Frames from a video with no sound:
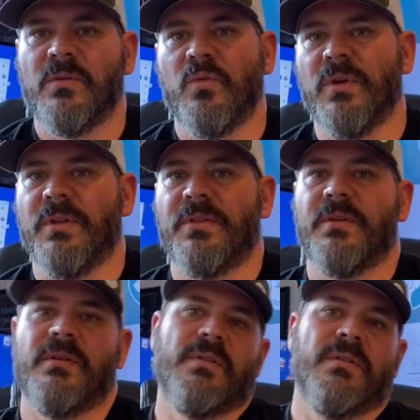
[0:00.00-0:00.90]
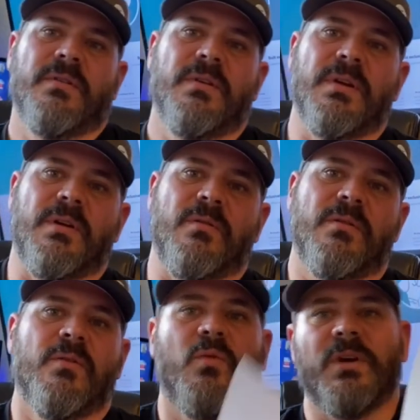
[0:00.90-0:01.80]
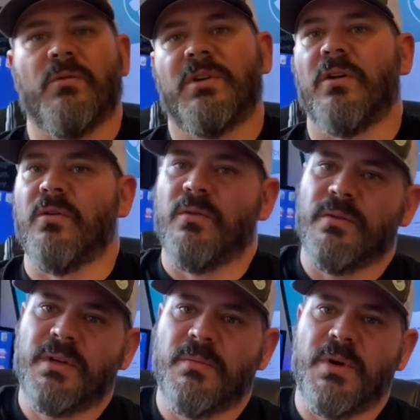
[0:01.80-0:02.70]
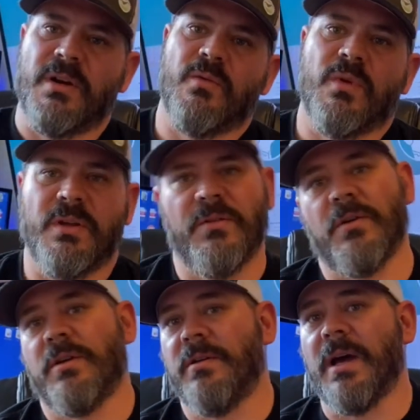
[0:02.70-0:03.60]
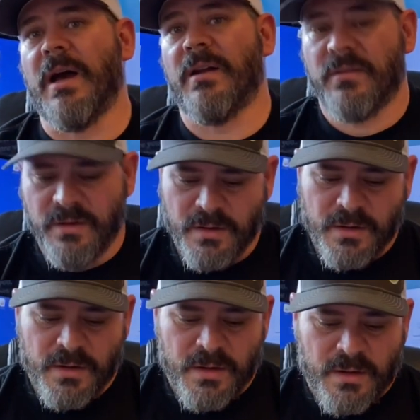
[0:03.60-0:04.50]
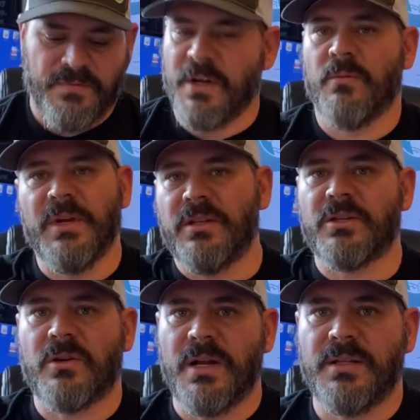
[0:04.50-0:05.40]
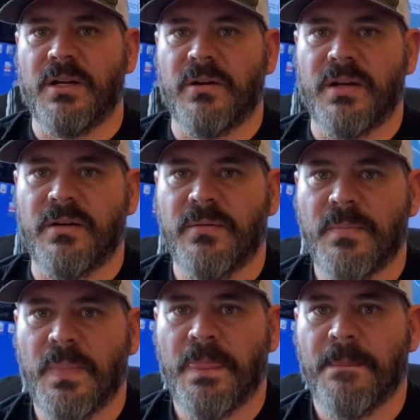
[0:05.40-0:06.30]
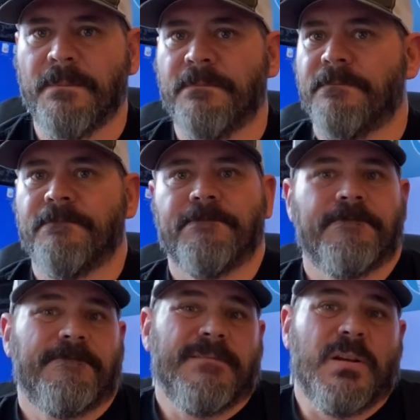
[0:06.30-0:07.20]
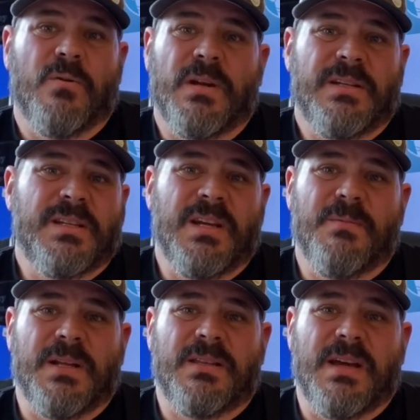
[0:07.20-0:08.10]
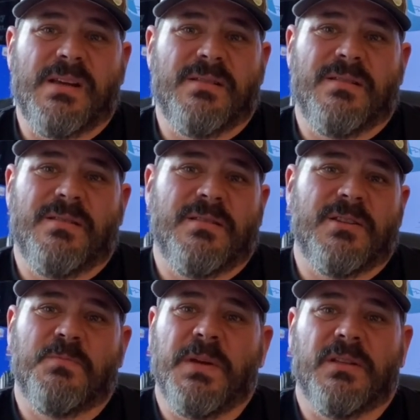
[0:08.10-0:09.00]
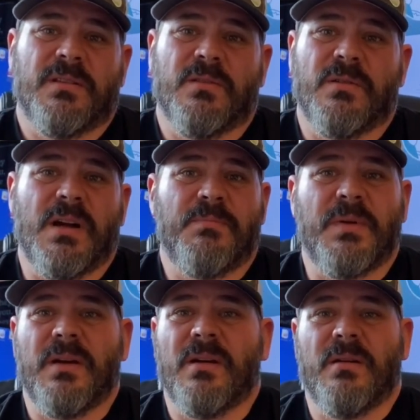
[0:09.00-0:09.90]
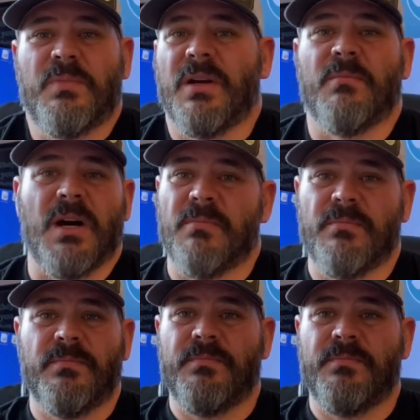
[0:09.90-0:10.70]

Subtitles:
with, what you were told compared to what you thought you got. If they don't meet this criteria, you know what I say about that? Just pick the dude up, pick him up,